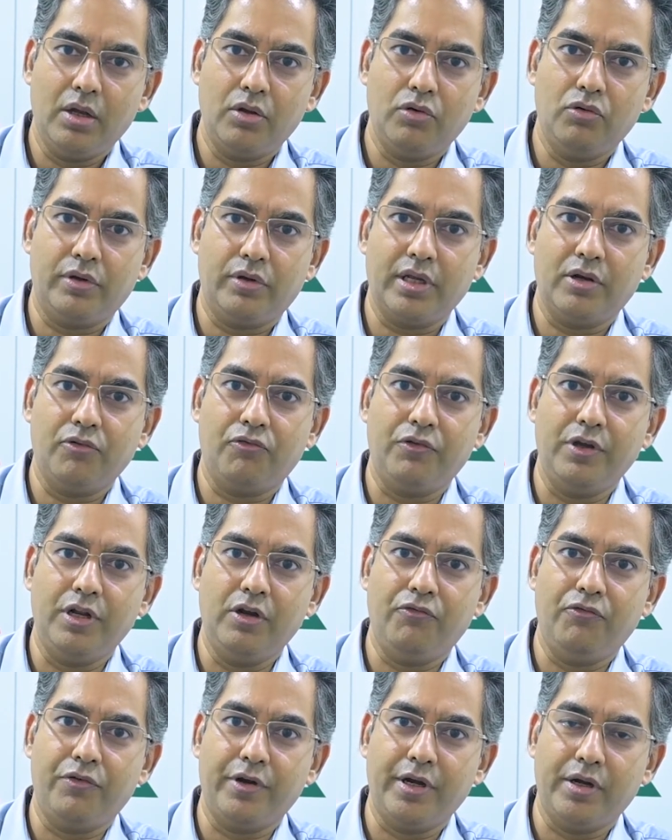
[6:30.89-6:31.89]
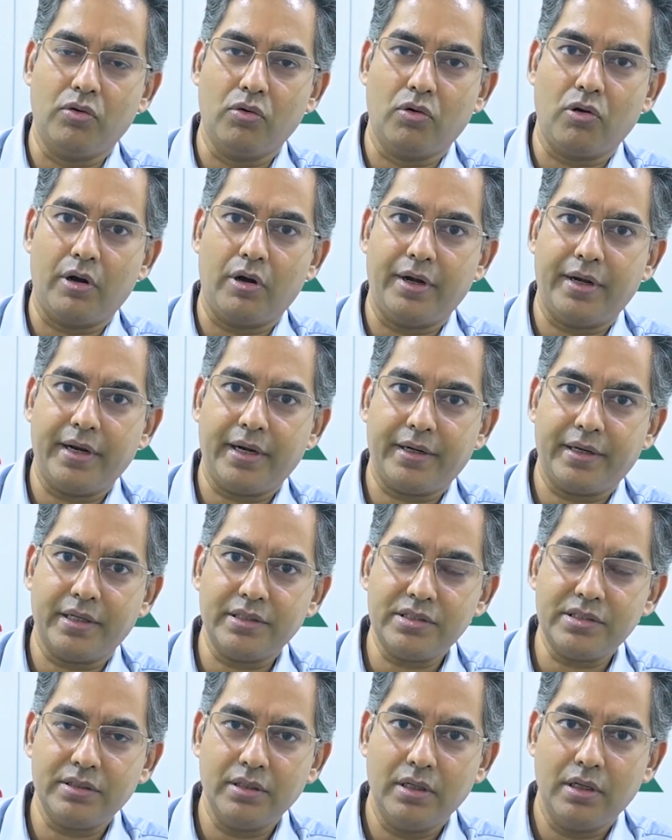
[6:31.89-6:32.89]
you can feel free to contact
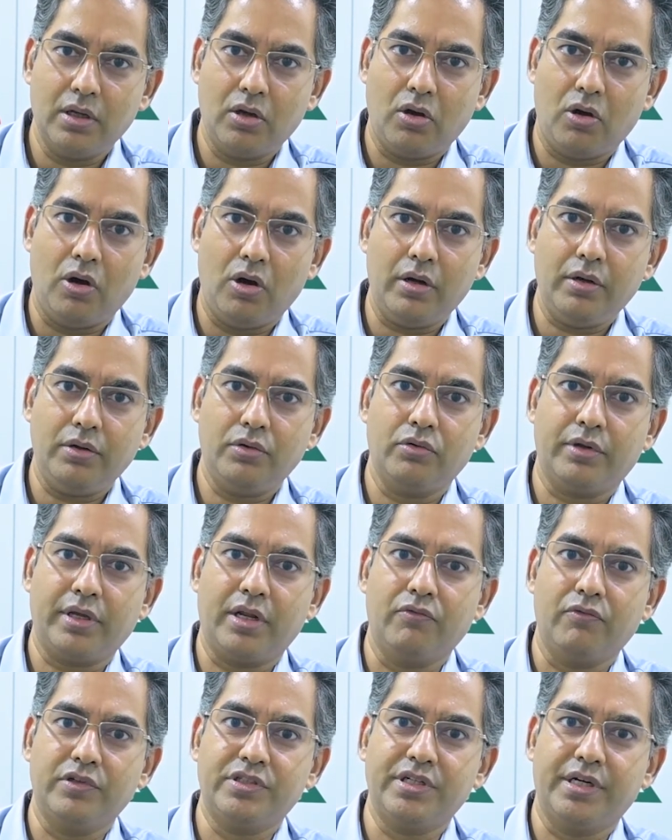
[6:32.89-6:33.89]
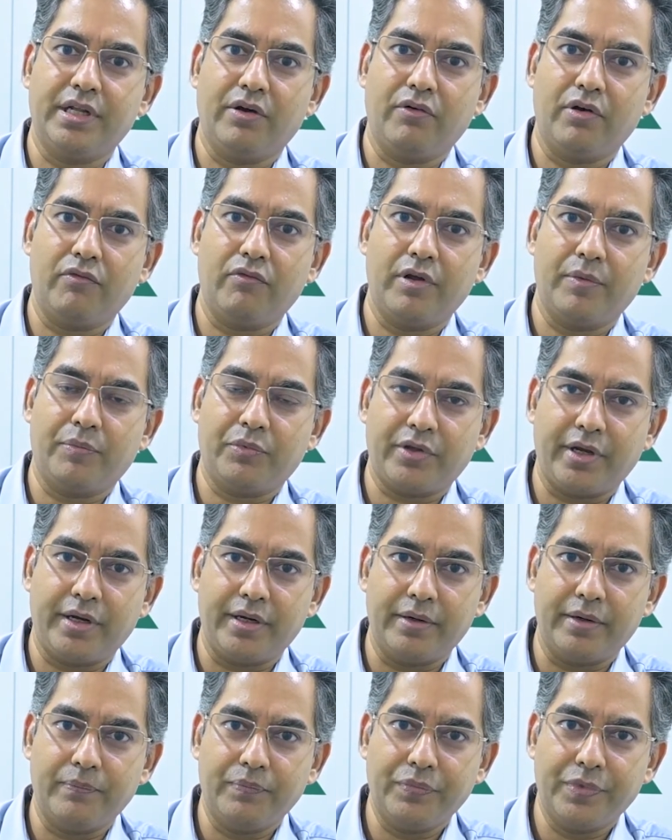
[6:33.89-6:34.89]
us or you can visit our
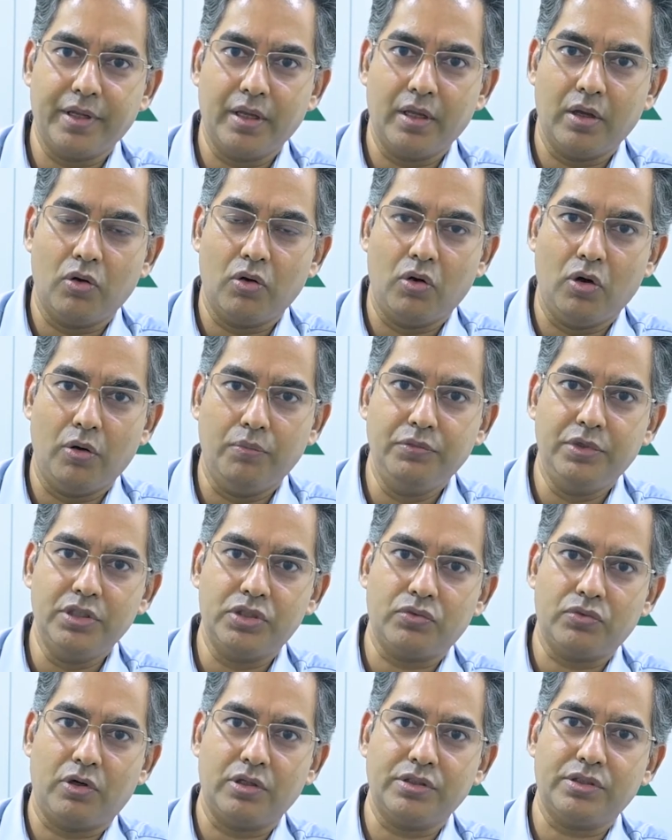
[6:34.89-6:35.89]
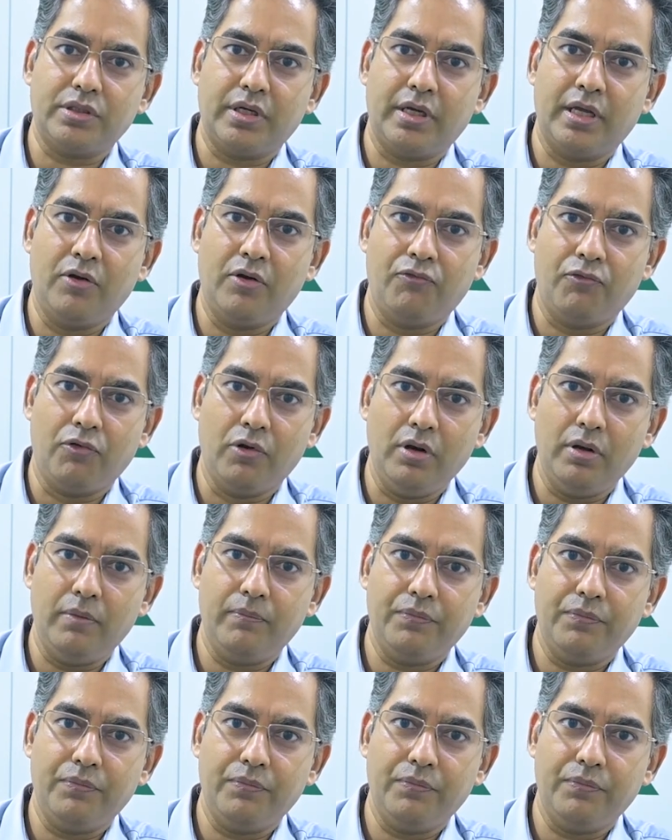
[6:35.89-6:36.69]
website. Hope this was helpful.